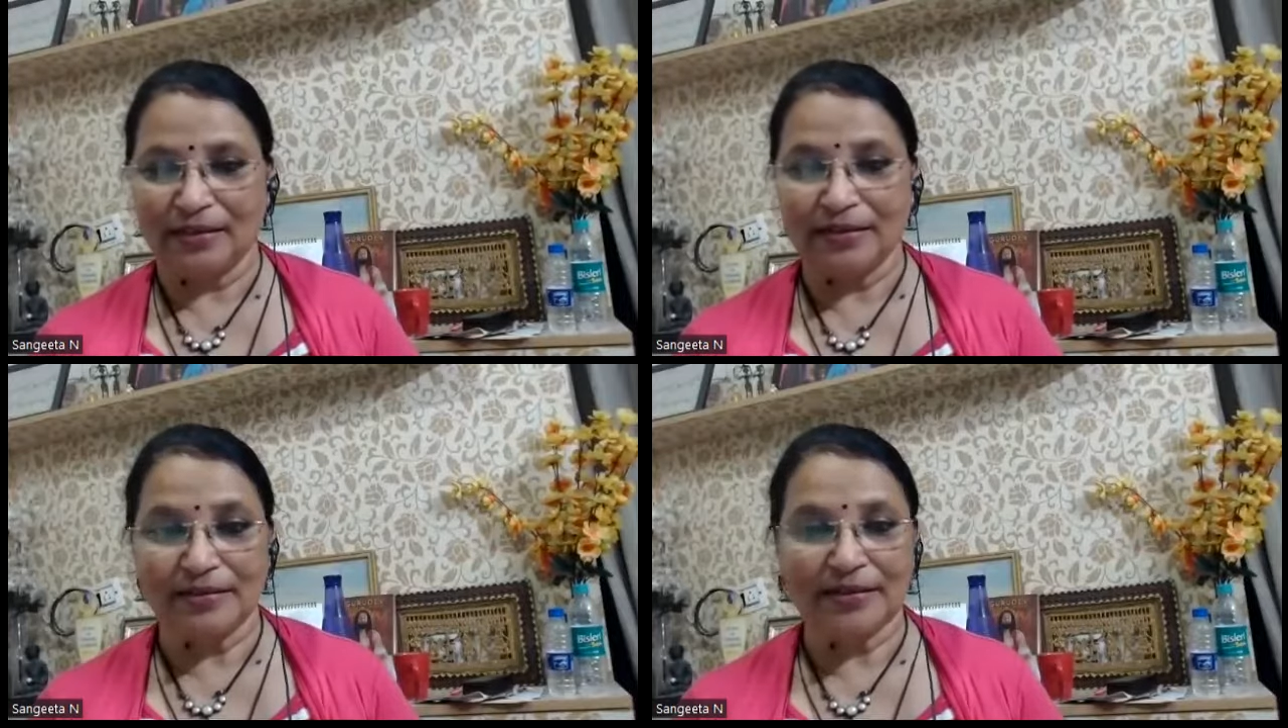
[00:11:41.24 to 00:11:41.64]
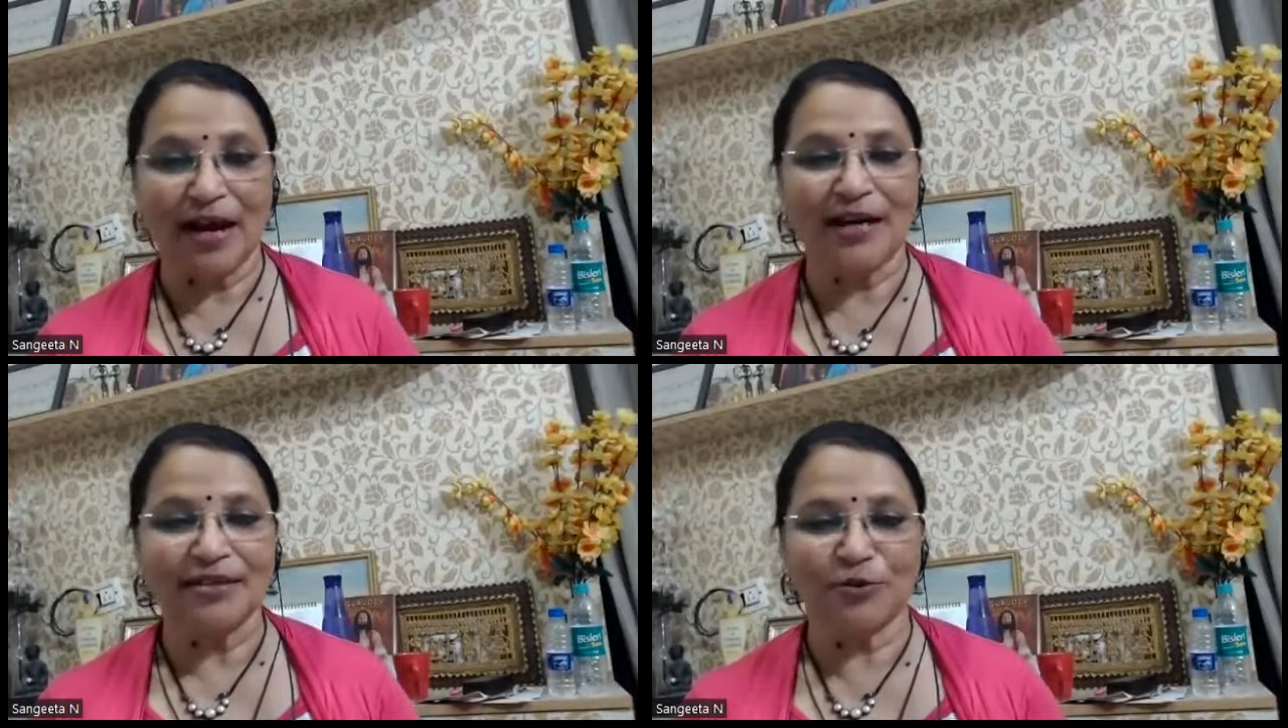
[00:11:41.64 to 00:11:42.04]

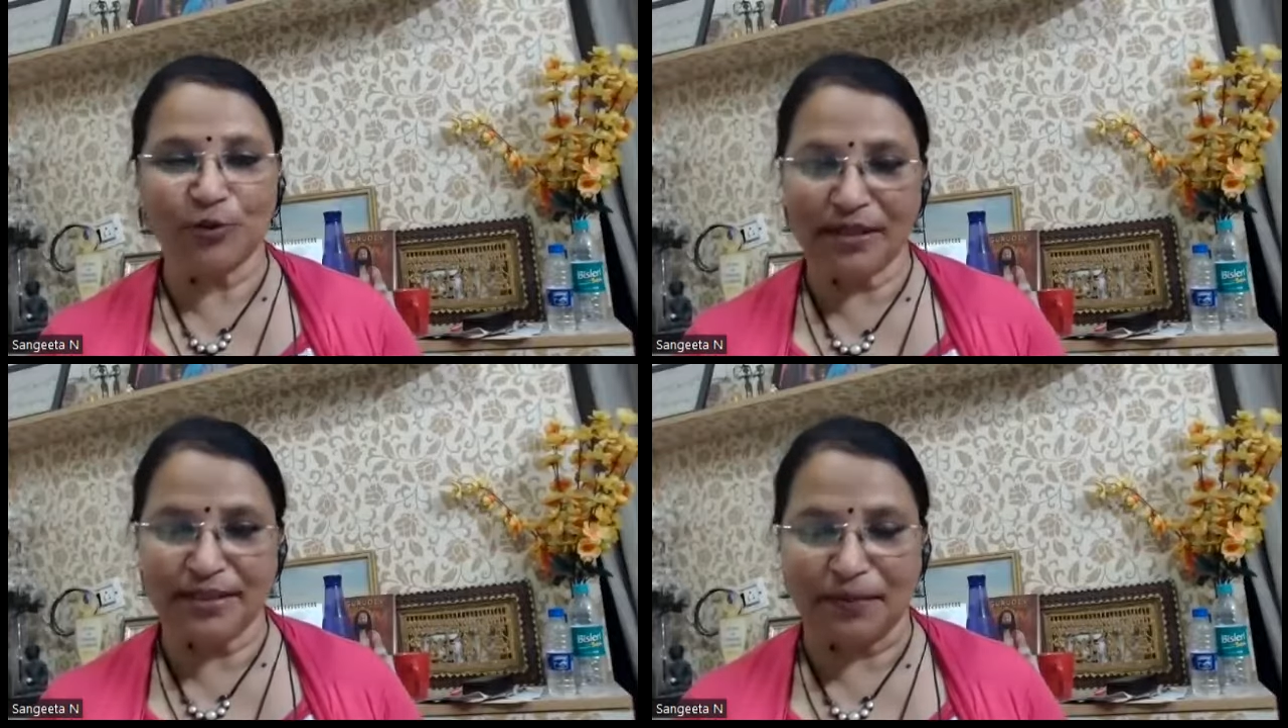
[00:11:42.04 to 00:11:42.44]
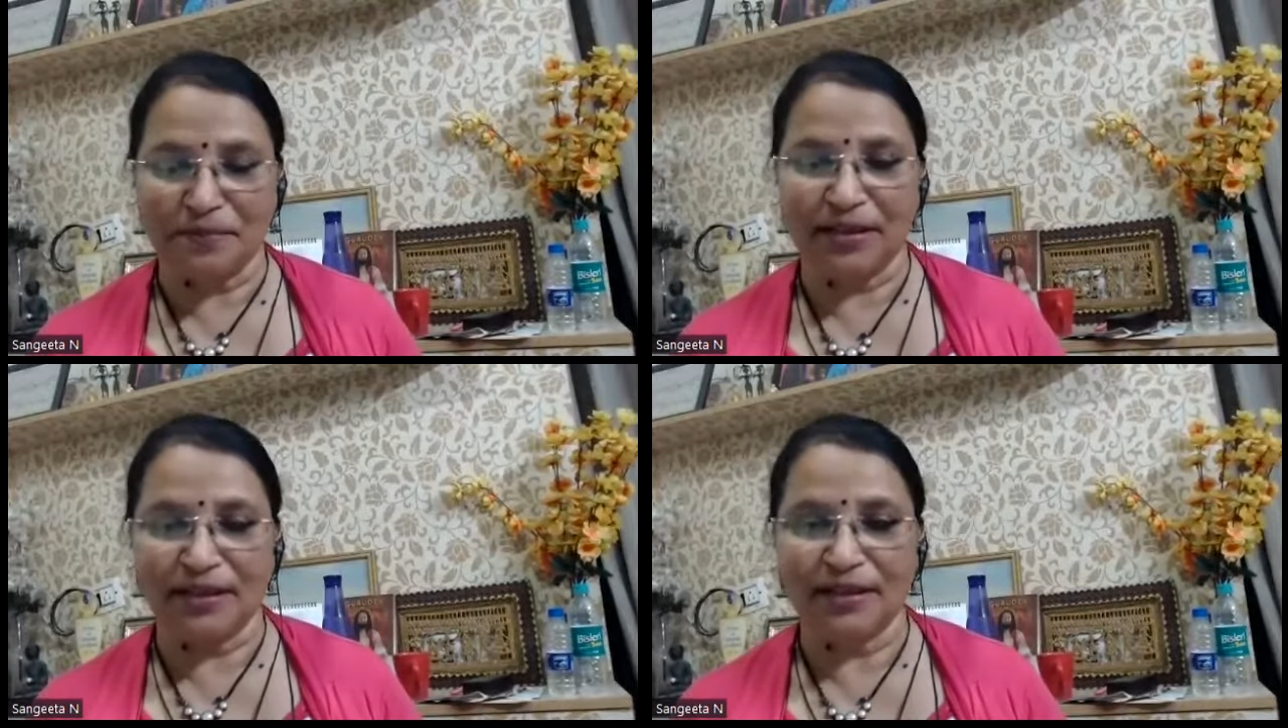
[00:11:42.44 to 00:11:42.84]
starts doing
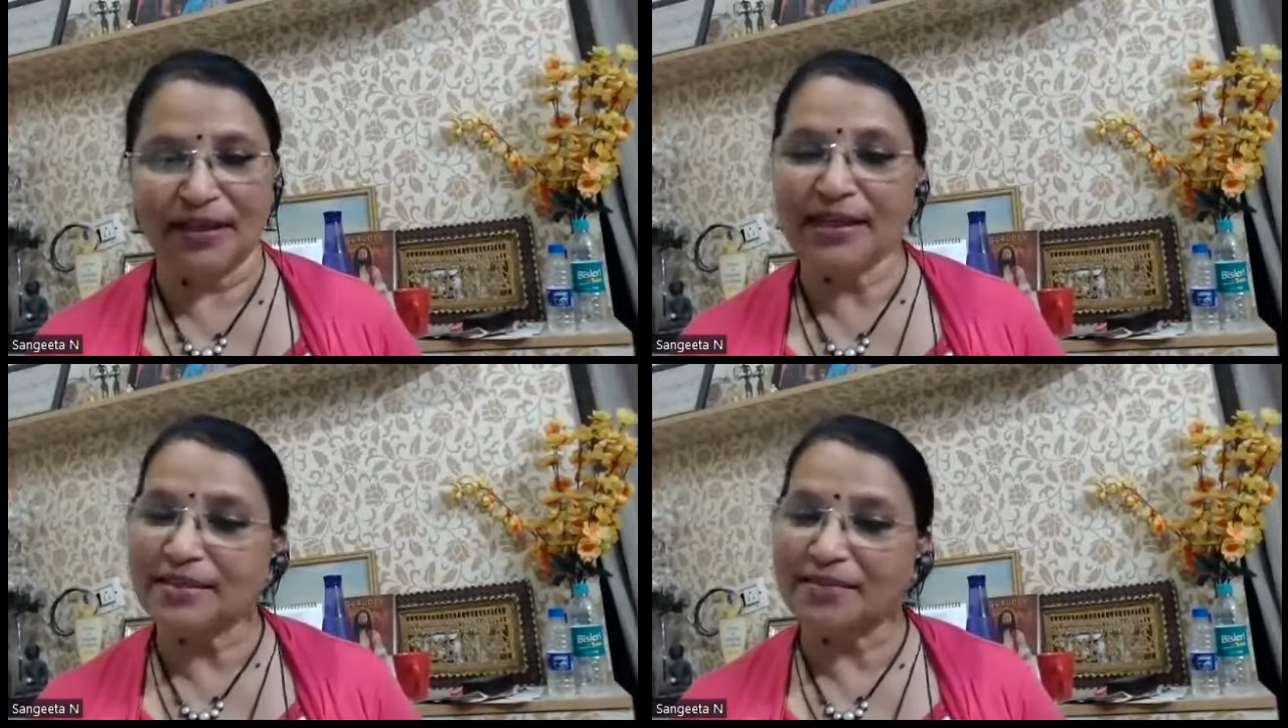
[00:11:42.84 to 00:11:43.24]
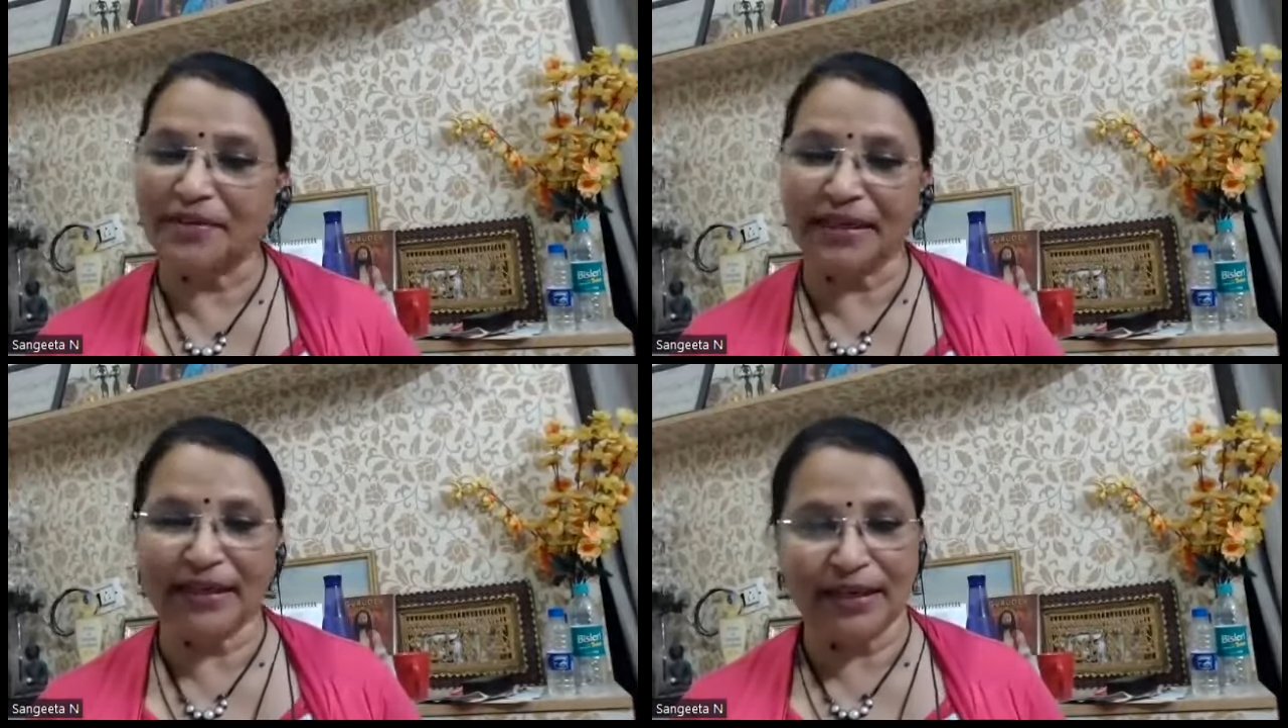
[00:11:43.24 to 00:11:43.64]
something is
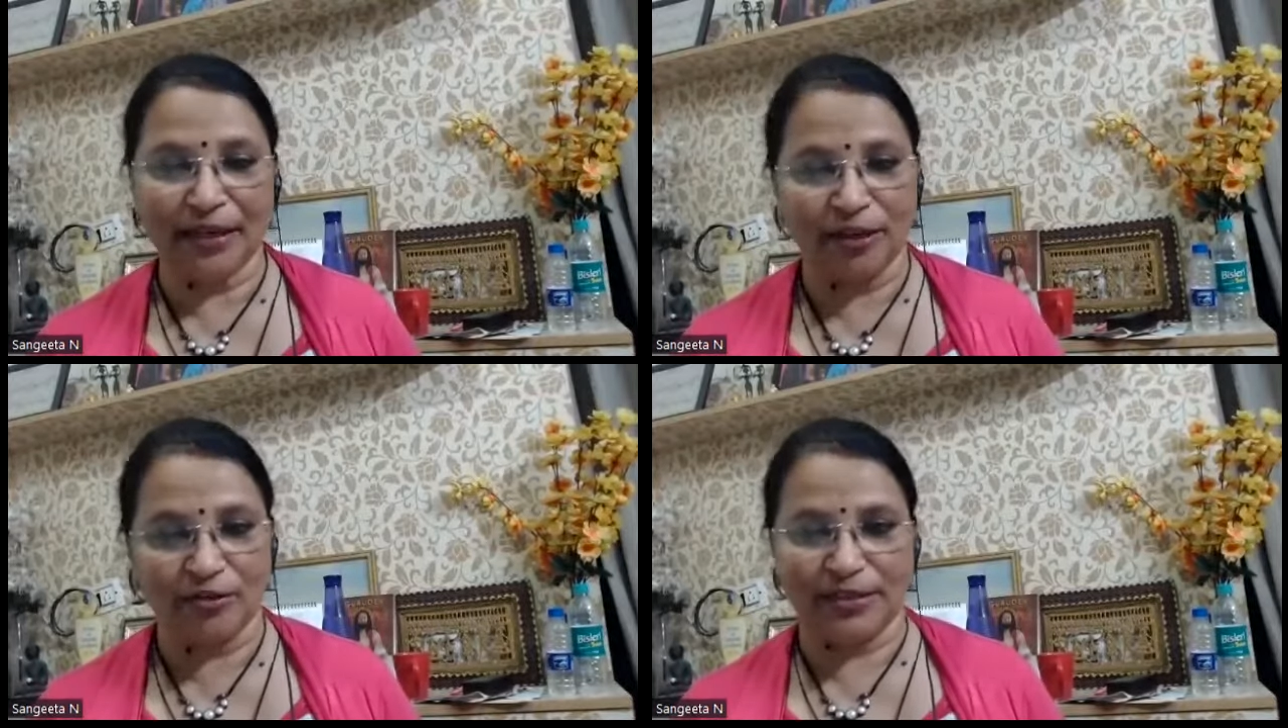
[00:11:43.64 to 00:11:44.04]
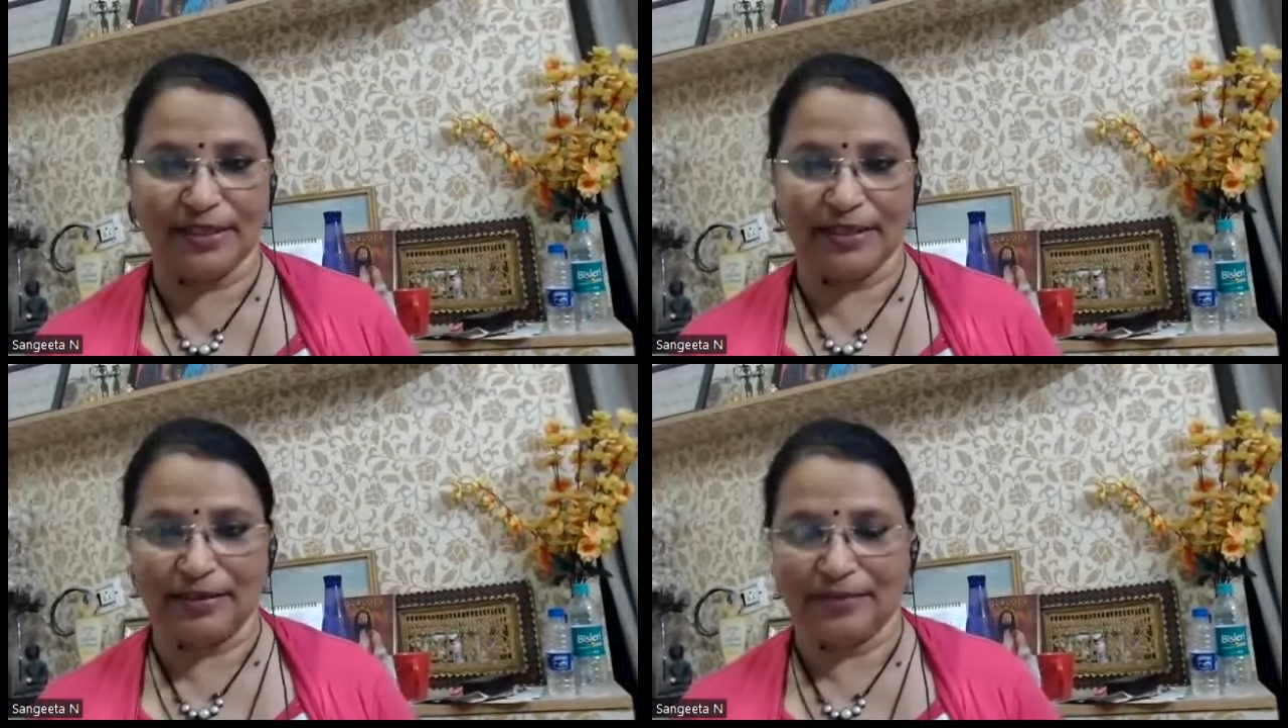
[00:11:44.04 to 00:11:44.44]
very
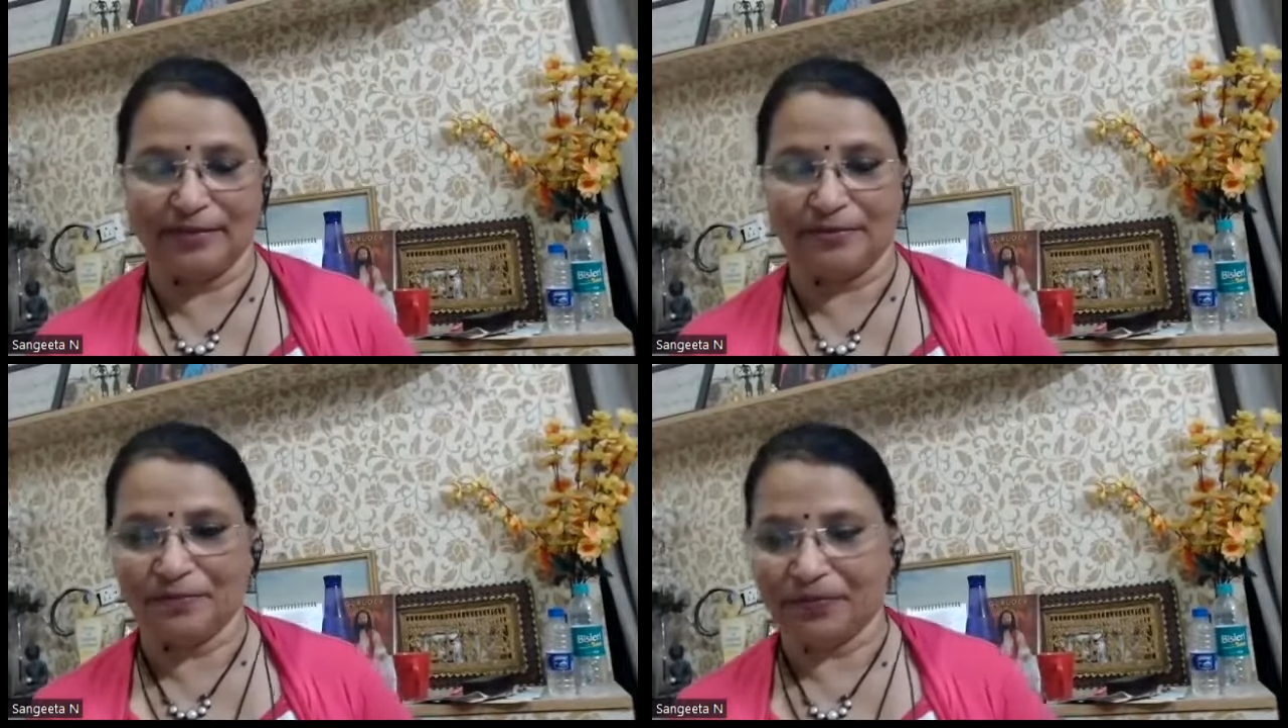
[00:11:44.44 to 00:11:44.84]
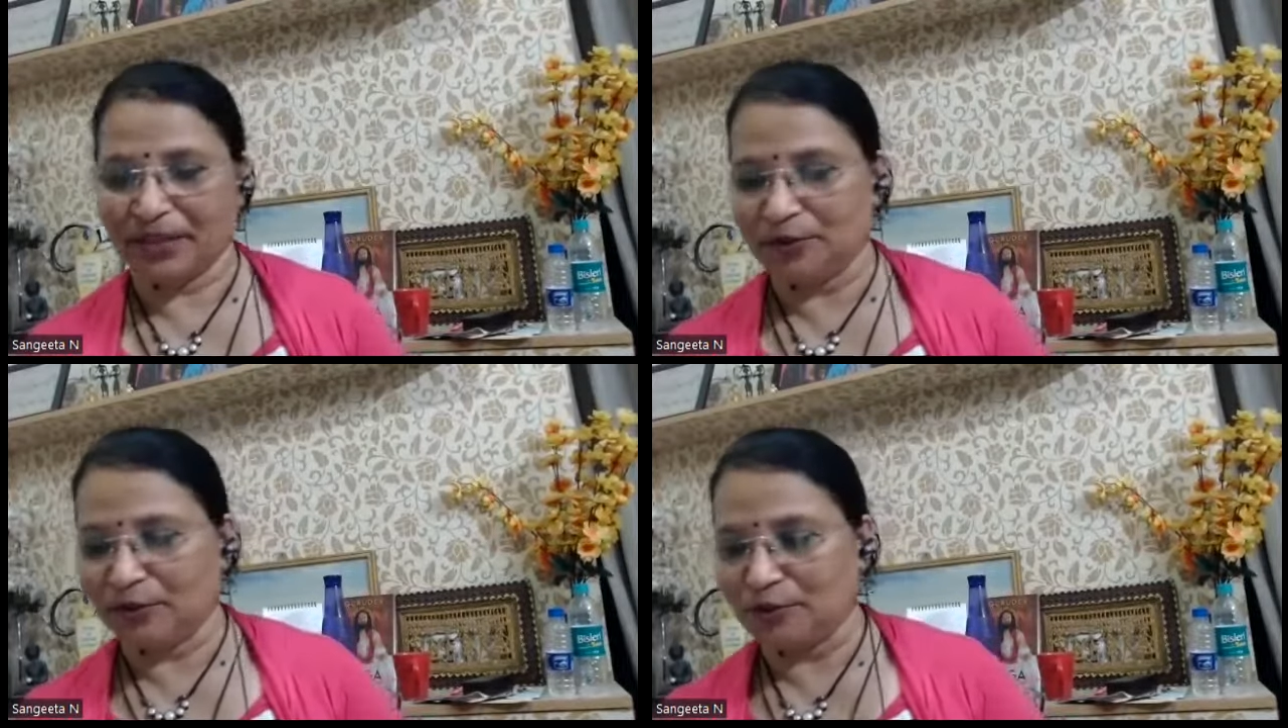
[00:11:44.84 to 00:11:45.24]
illogical.
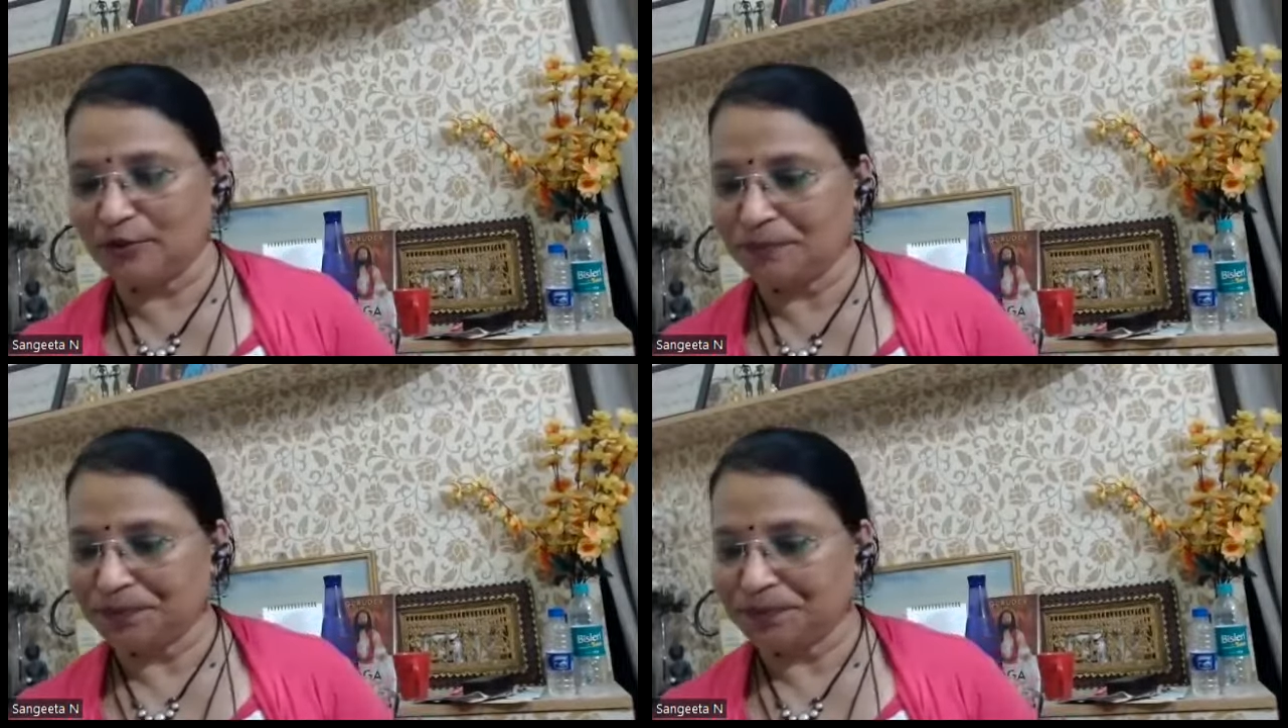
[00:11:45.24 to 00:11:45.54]
You know.